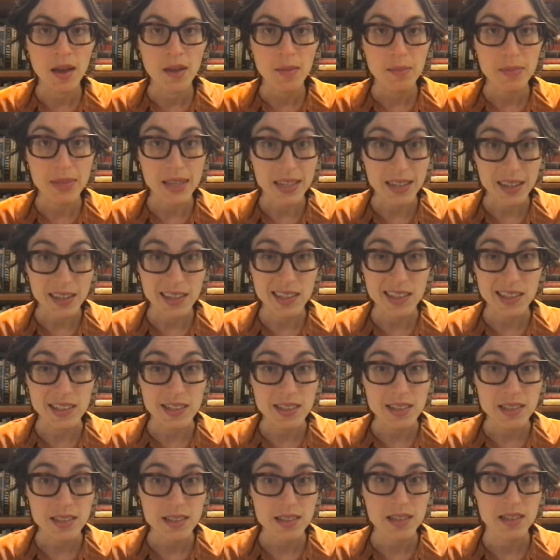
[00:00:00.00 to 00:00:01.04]

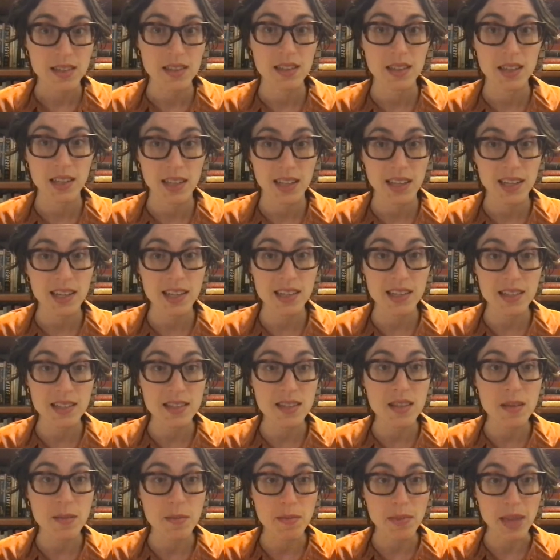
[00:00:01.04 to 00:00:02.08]
because it is
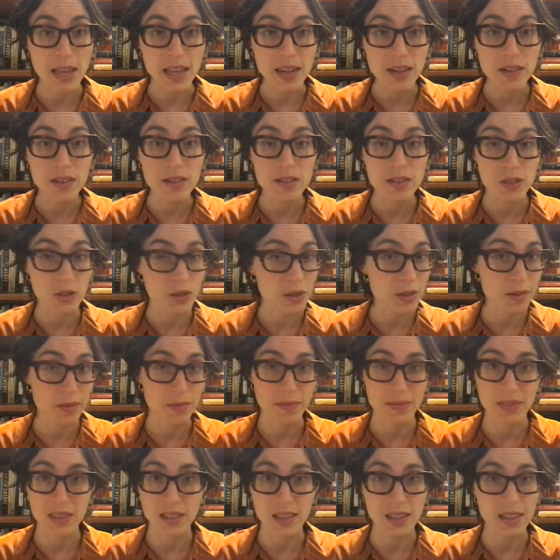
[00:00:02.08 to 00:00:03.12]

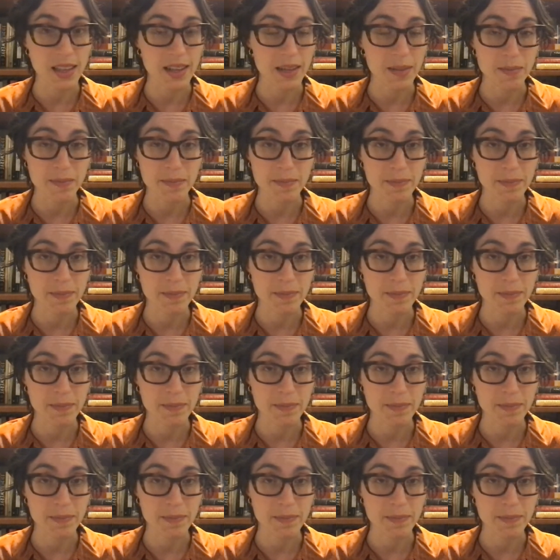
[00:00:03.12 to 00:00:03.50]
the